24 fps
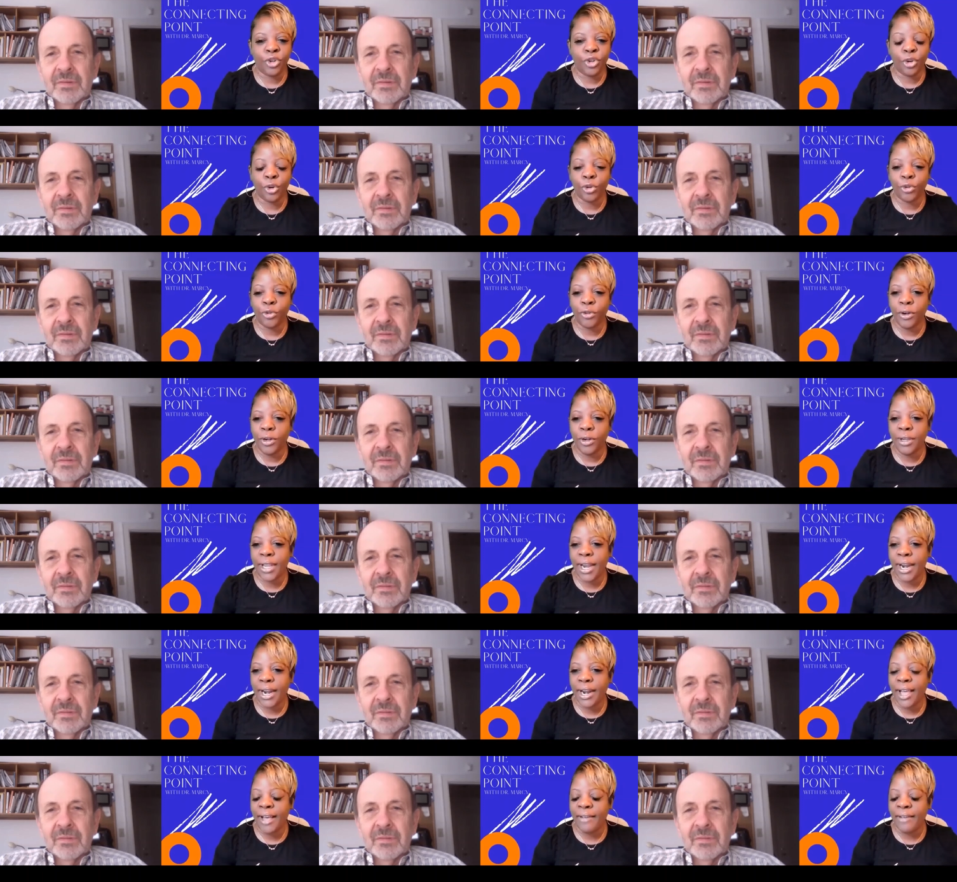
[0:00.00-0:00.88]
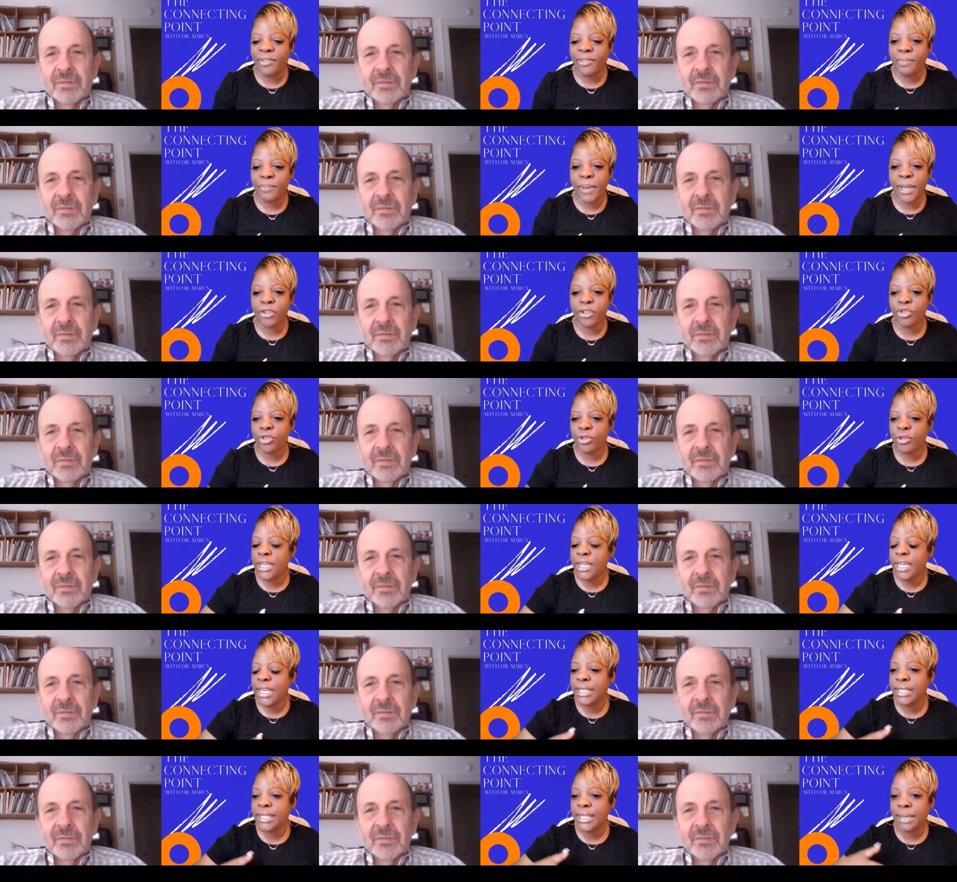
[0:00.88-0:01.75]
Speaker 1: children that have special
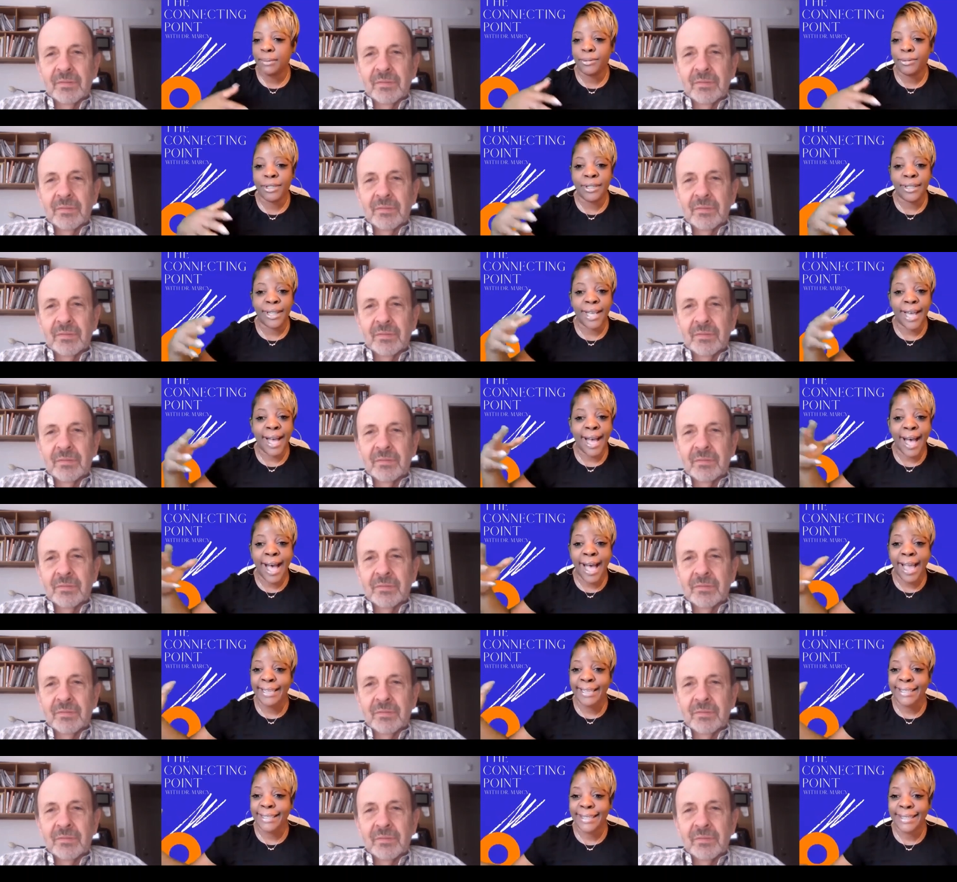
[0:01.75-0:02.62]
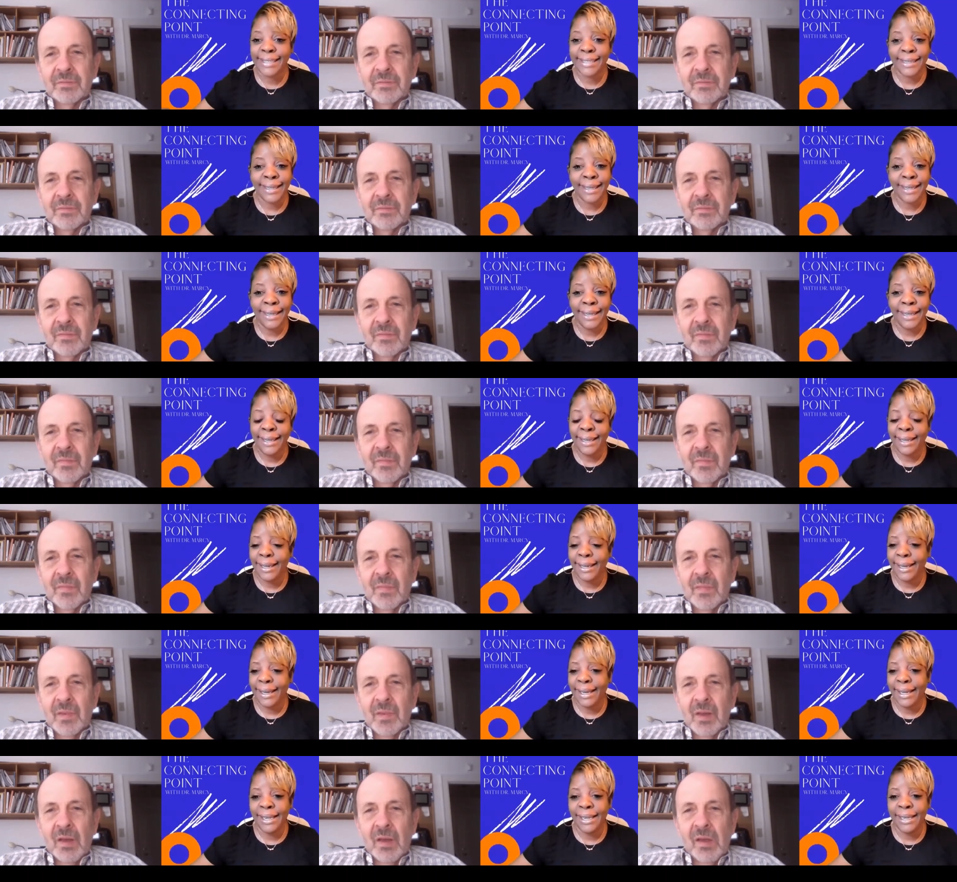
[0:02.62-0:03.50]
needs up to the highest
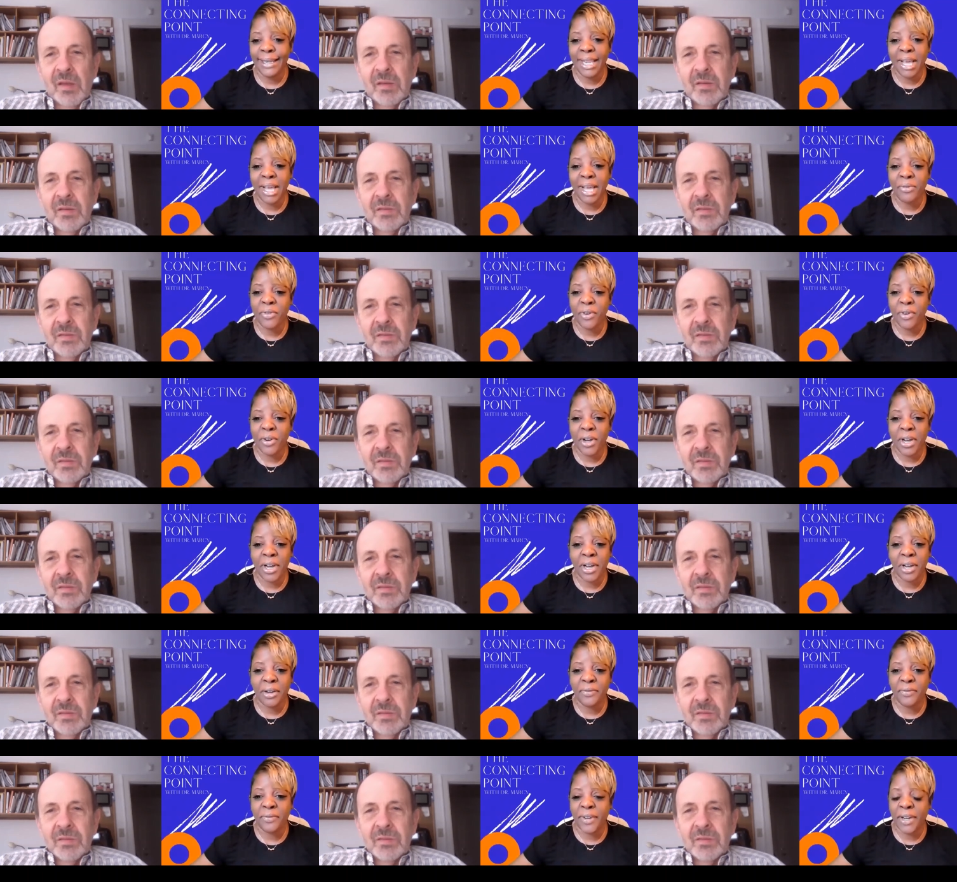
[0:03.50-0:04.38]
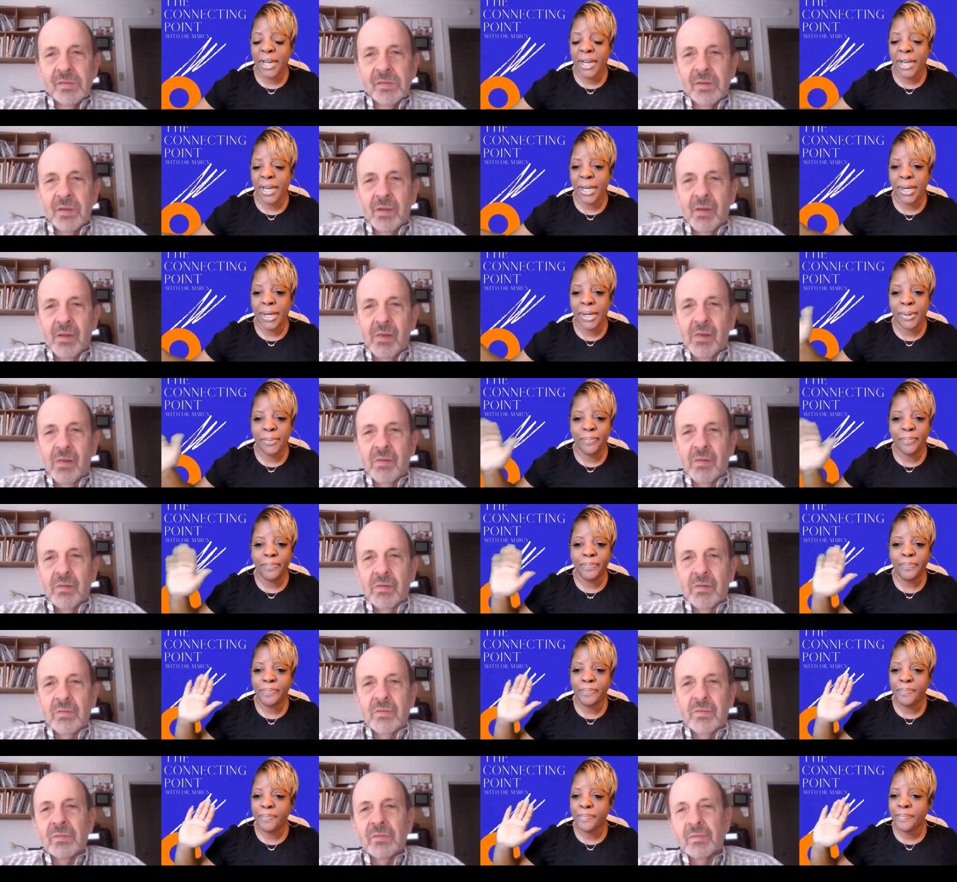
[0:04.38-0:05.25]
uh, level of
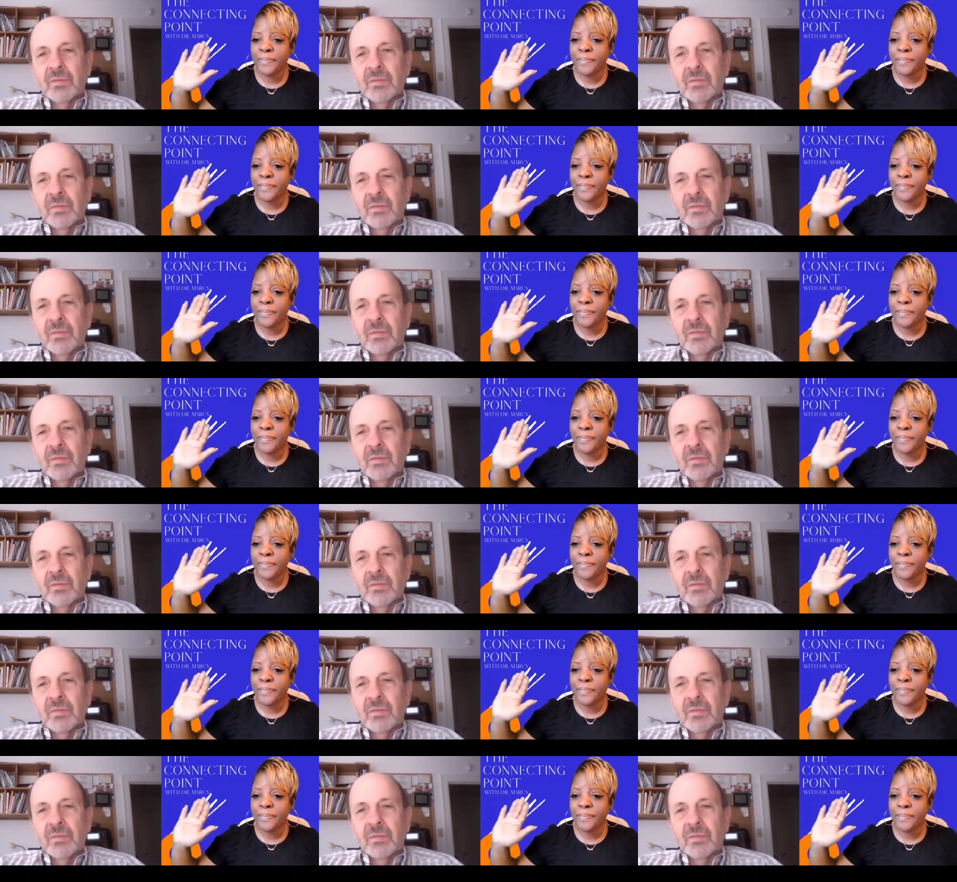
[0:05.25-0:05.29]
um,